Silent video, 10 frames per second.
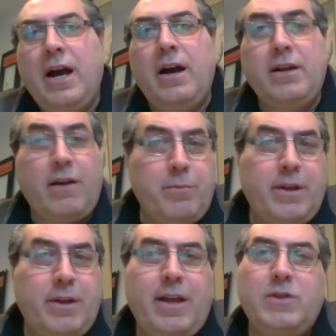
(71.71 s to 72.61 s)

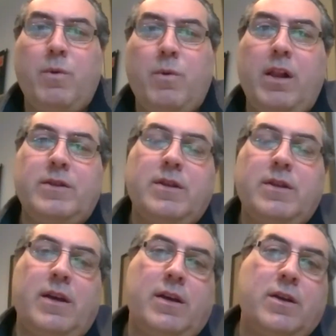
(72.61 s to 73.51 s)
government as well as
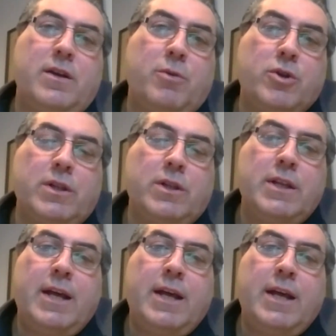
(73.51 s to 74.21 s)
commercial,